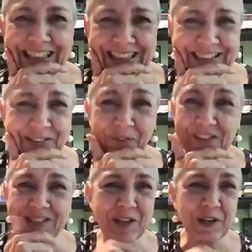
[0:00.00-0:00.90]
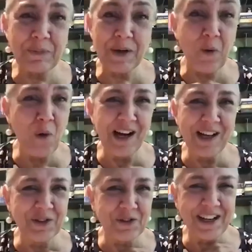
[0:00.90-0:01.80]
it's obviously going to be a
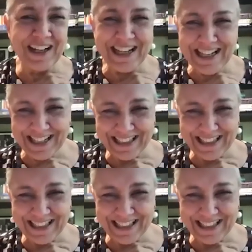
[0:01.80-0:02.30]
wild ride.